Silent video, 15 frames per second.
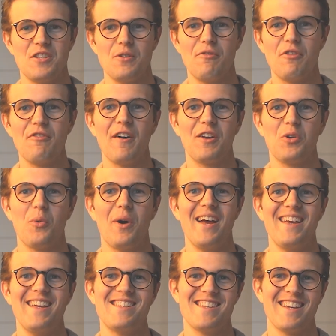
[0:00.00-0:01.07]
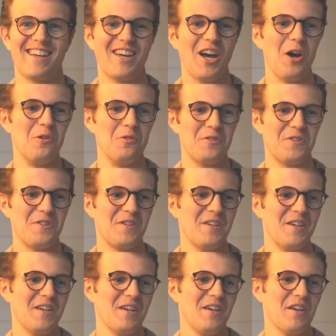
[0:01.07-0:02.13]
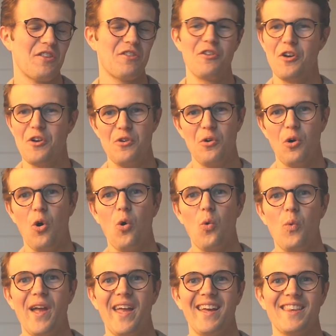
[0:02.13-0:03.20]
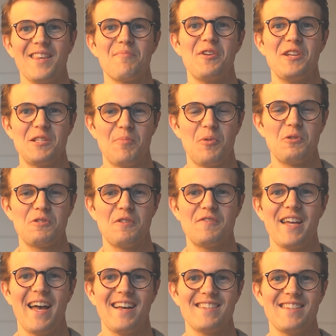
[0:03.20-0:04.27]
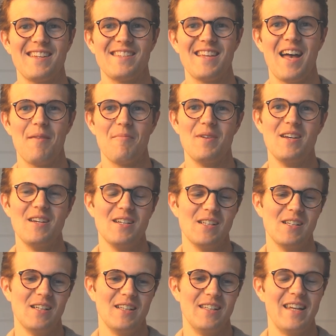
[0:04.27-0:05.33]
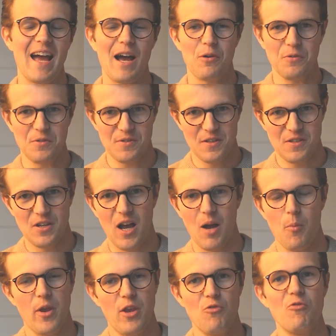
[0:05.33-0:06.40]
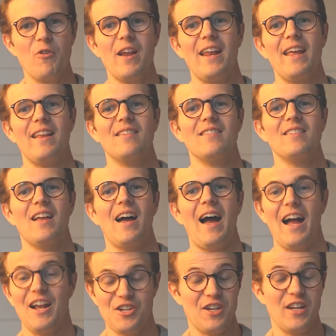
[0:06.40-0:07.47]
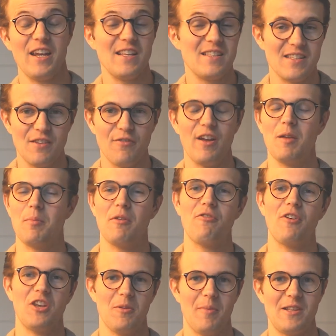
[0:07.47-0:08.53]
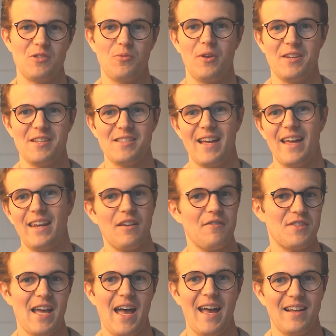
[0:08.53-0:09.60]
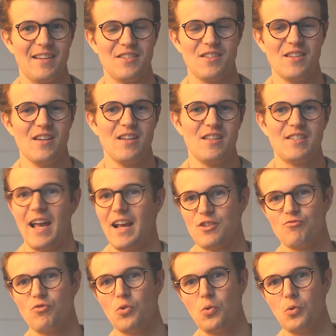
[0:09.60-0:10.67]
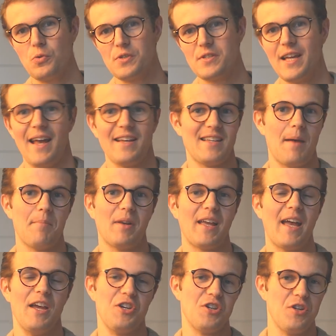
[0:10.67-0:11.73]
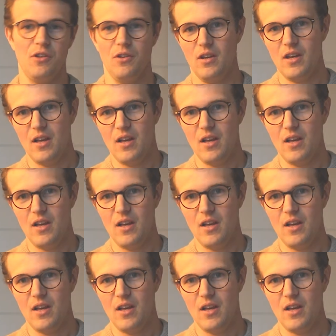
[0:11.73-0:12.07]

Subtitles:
So if you found a way to coast through or wing the principles of tax exam, now is the time where you really actually need to develop a fundamental understanding of tax rules, tax application,